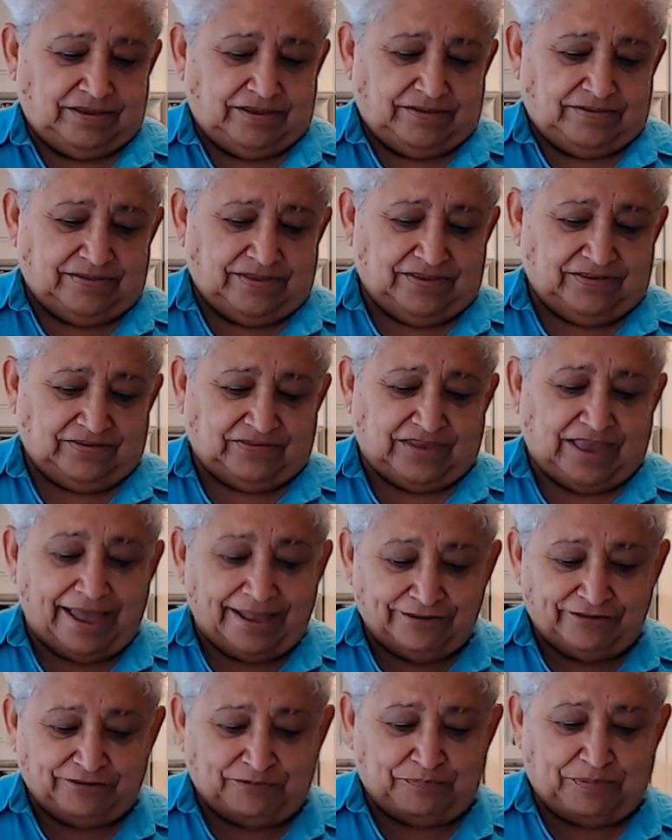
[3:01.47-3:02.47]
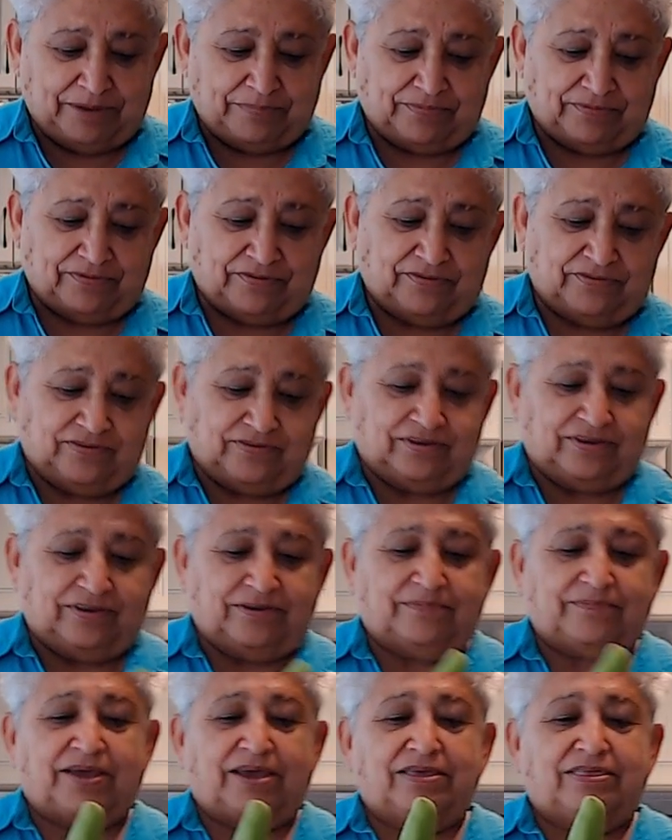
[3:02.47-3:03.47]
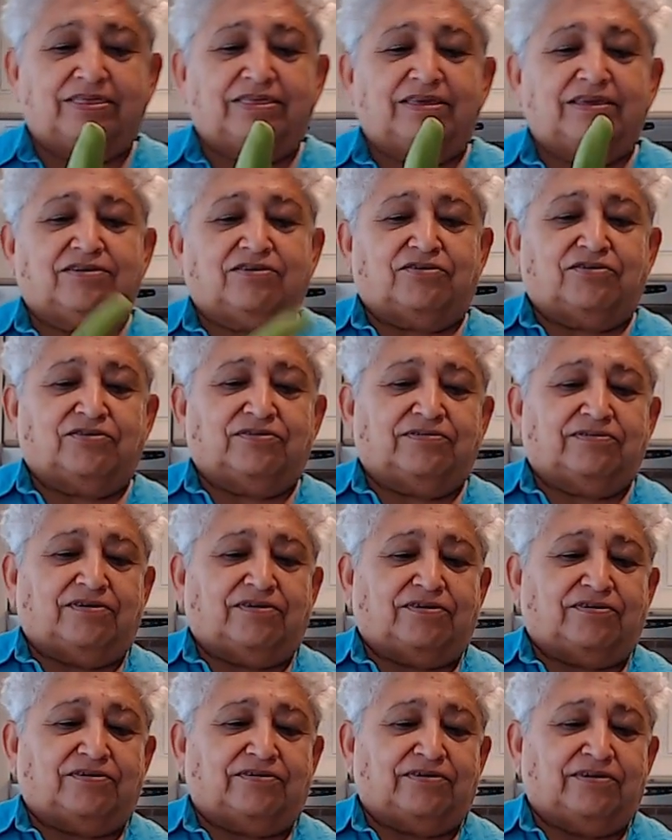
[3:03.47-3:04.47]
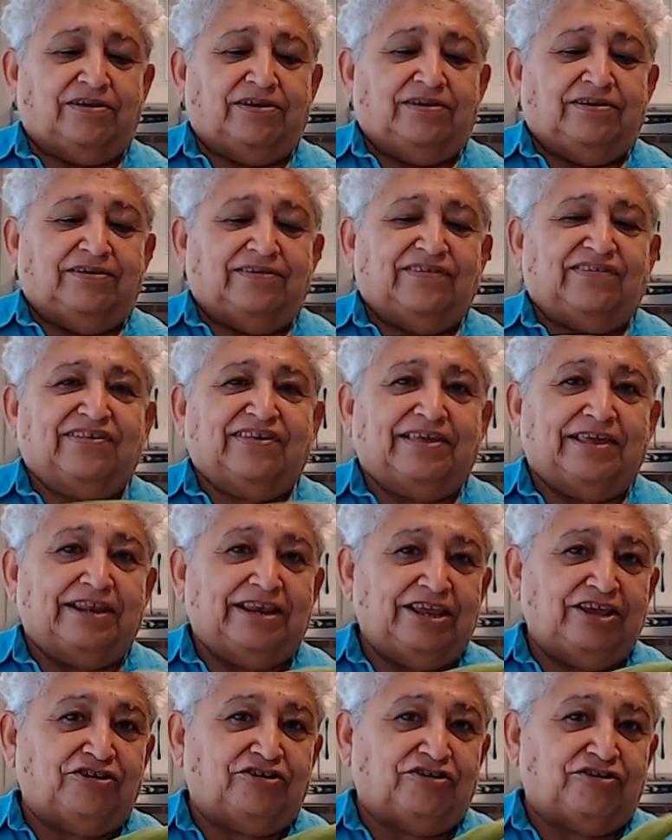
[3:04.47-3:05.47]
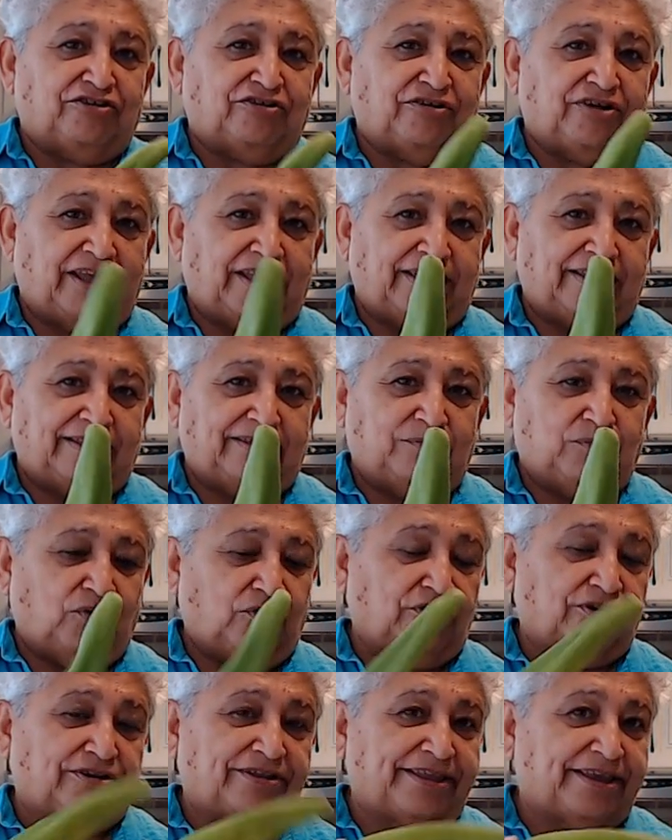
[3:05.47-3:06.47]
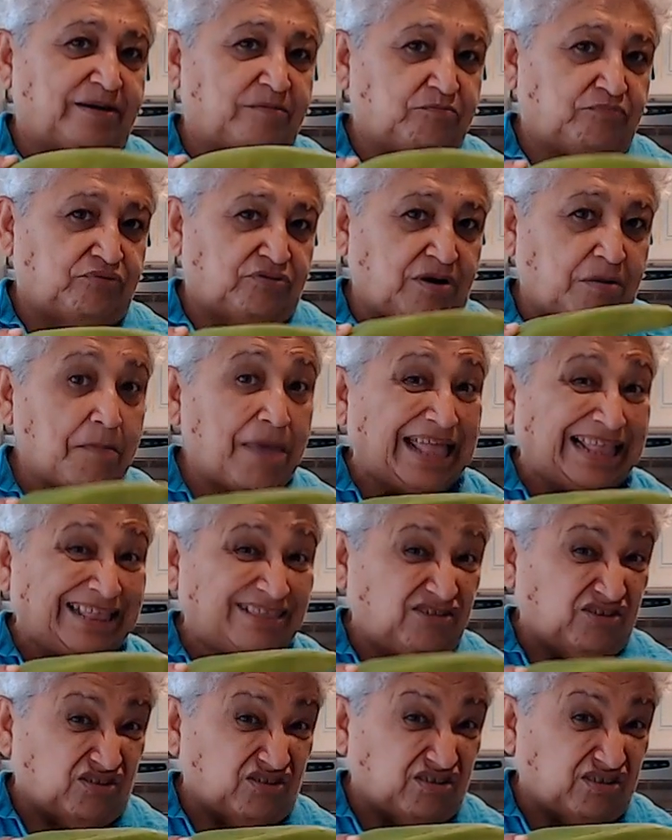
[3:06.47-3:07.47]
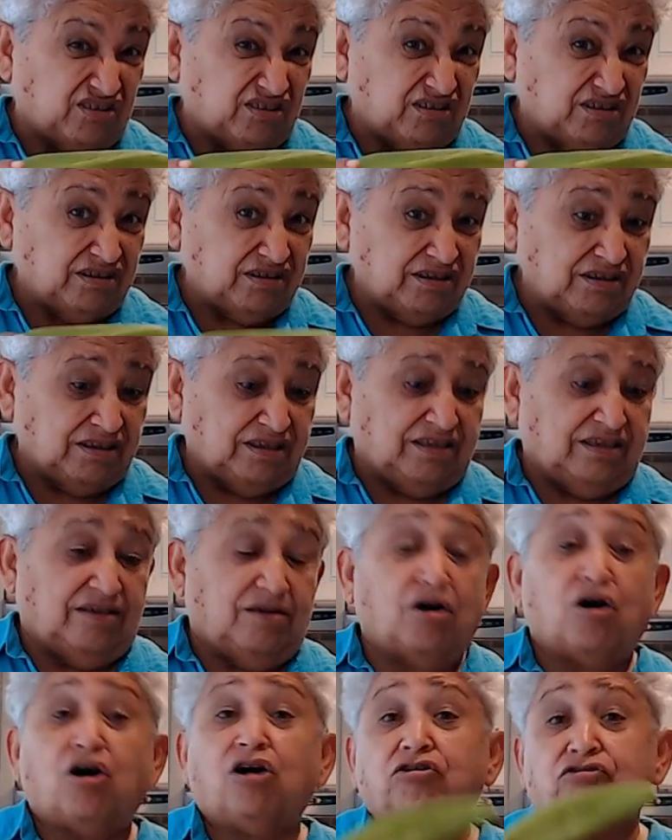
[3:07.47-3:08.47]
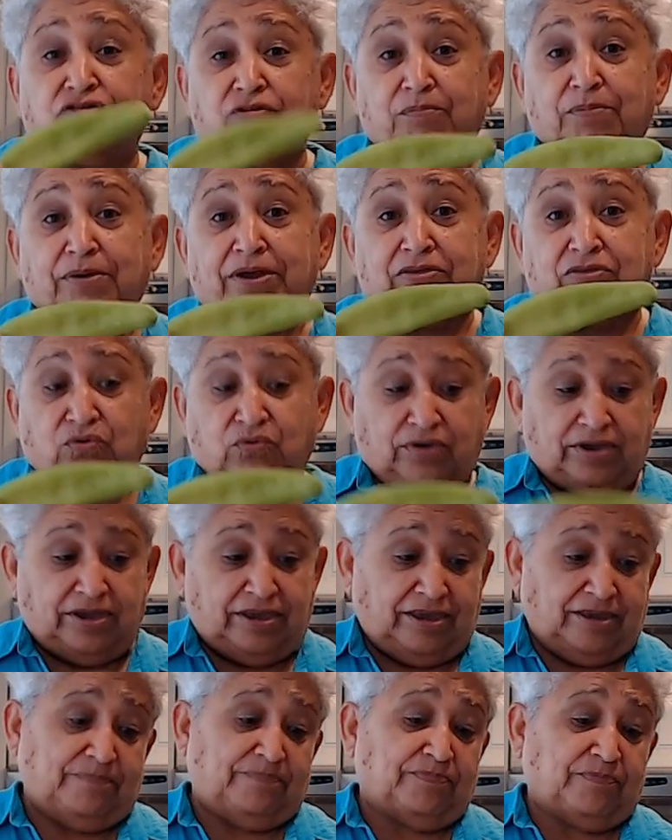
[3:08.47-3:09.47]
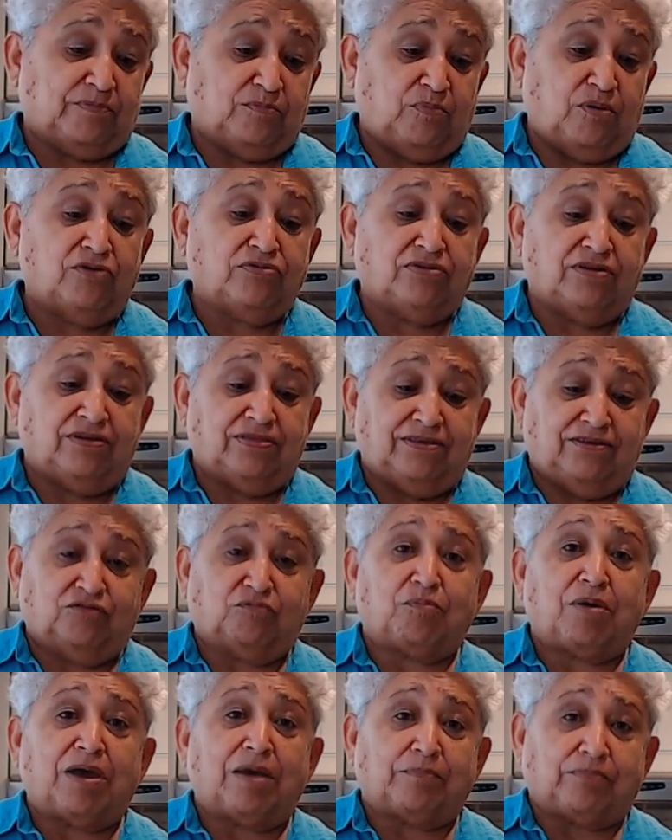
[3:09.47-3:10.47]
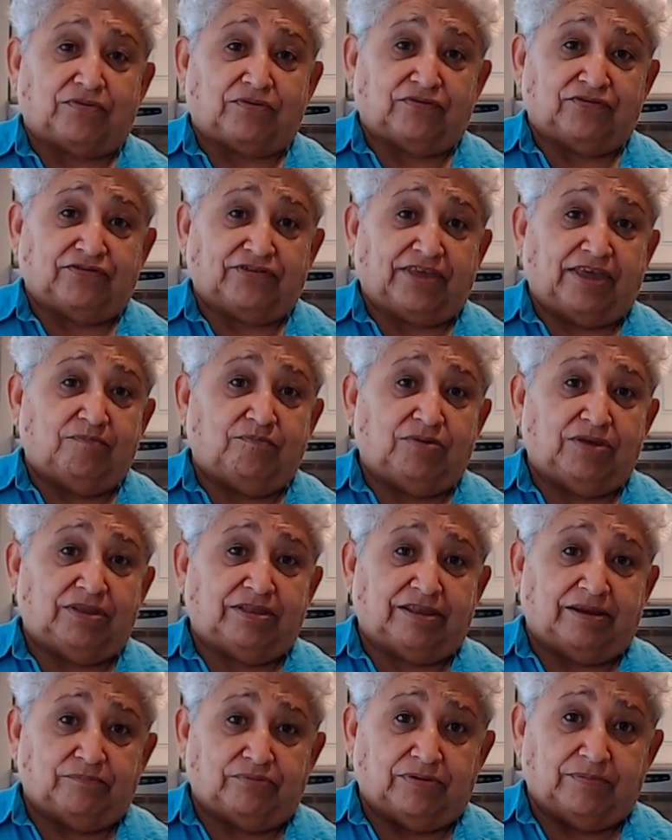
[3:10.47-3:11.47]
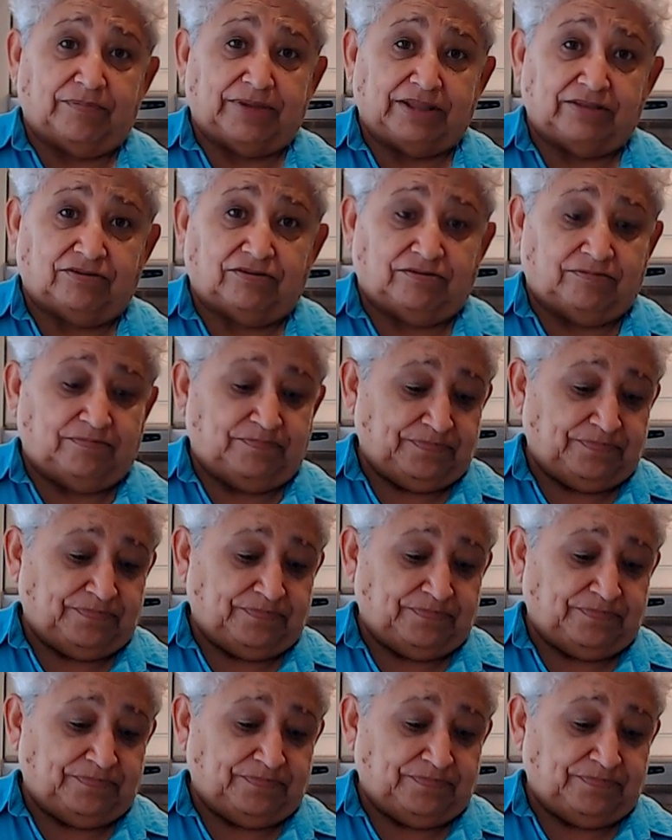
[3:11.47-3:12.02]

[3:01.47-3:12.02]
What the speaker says: These Hatch peppers, I think, are skinnier and more temperamental. Also, by the way, both of these peppers can be temperamental.